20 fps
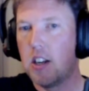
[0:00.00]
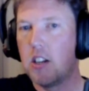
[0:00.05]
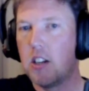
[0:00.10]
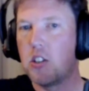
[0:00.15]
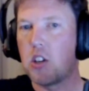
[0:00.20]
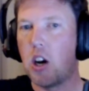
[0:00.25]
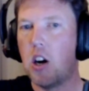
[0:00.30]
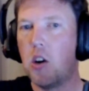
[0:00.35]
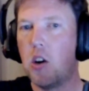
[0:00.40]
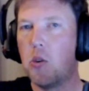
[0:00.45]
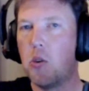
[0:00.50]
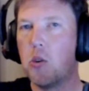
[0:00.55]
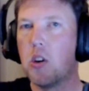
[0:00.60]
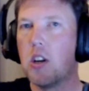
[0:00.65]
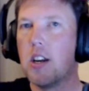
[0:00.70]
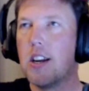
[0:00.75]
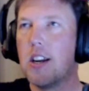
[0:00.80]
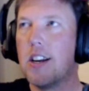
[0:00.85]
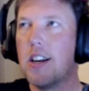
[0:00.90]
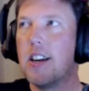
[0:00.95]
So
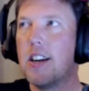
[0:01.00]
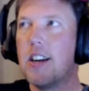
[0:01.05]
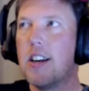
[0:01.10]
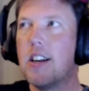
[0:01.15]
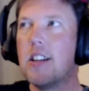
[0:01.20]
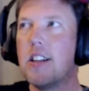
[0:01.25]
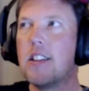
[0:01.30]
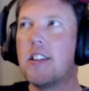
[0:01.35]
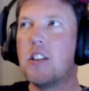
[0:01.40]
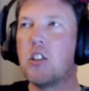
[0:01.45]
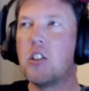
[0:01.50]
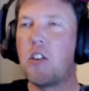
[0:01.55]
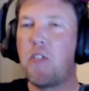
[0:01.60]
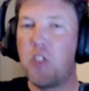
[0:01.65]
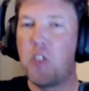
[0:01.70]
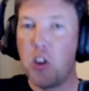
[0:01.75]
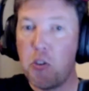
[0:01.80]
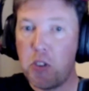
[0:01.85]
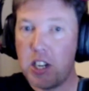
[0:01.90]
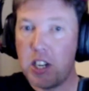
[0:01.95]
there's a
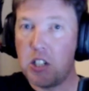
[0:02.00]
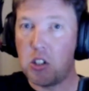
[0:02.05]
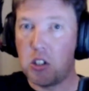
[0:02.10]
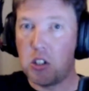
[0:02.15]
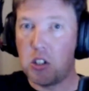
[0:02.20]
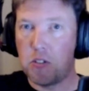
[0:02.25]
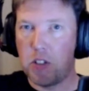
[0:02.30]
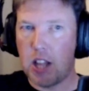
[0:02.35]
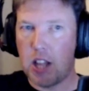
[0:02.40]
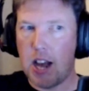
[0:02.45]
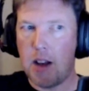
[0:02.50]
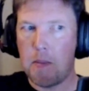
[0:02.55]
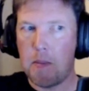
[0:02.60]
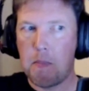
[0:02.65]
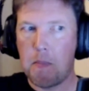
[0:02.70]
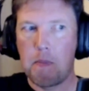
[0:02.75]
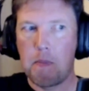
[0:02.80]
few reasons for that.